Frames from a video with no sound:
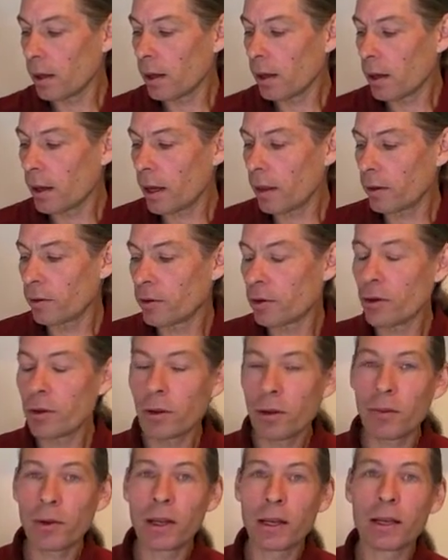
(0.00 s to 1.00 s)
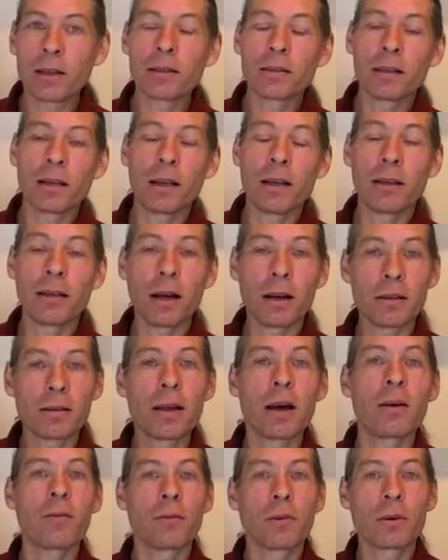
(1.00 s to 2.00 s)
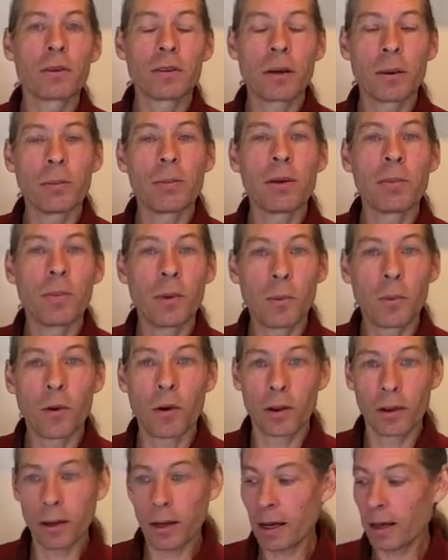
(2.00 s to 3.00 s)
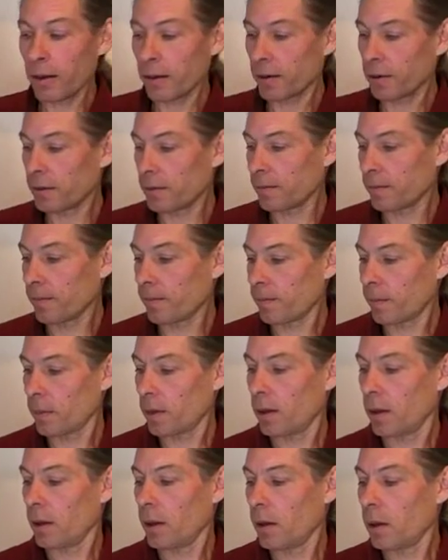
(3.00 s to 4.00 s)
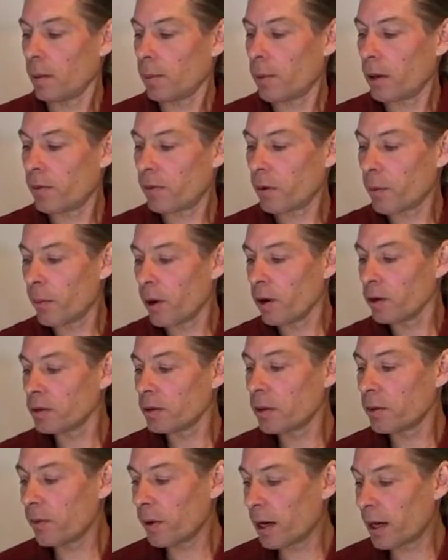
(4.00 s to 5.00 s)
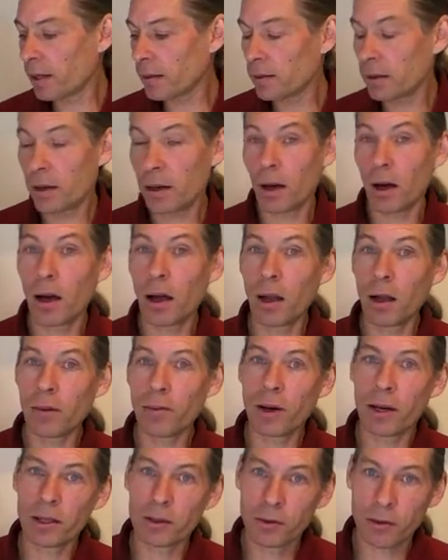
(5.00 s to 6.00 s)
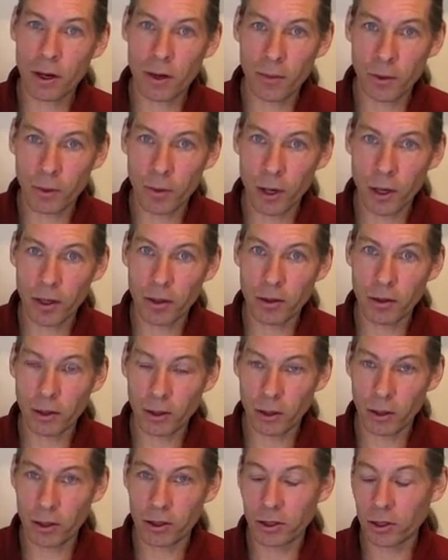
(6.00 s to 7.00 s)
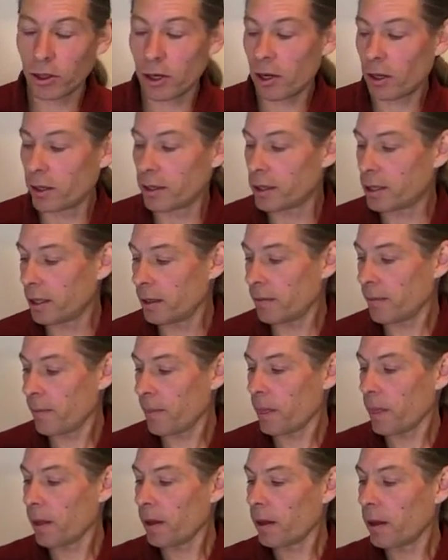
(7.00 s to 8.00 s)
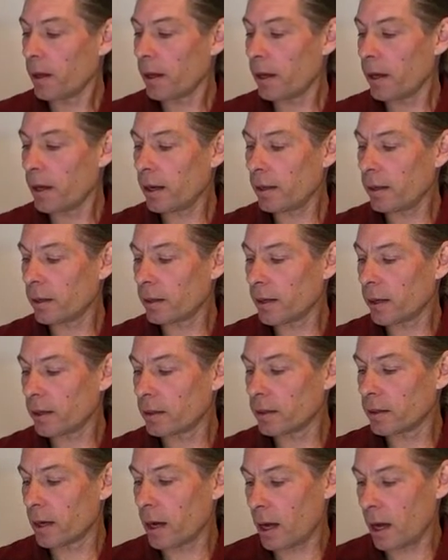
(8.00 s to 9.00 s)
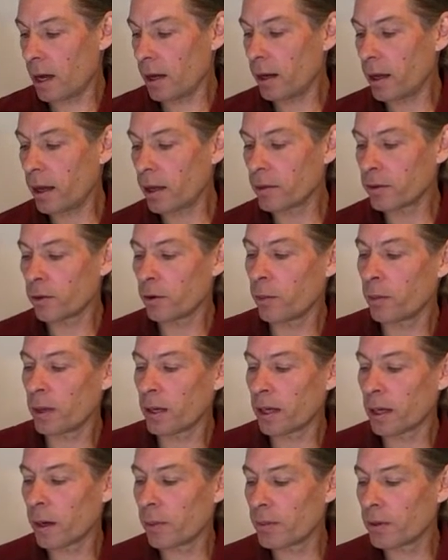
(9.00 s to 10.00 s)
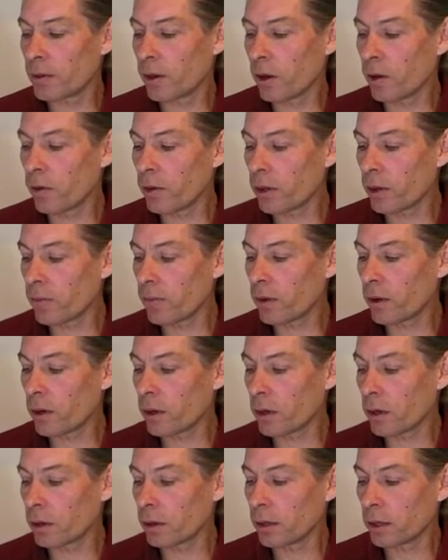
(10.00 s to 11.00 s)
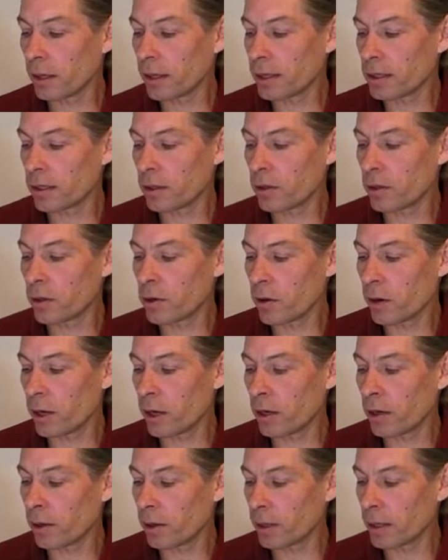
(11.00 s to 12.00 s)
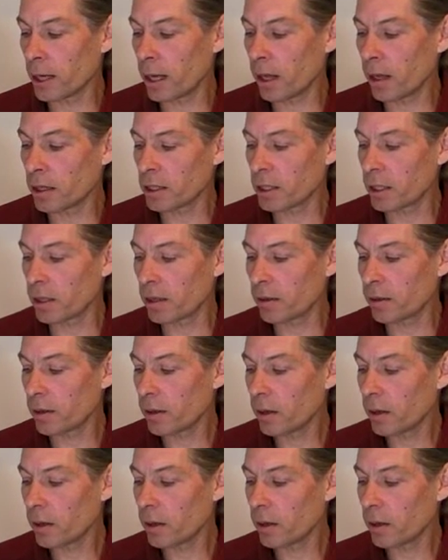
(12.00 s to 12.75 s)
And the truth of it is, it does that for some people more than others. But for most of us, and all of us who ever wanted to learn astrology, it does not, and so it becomes so difficult to listen to our inner intelligence,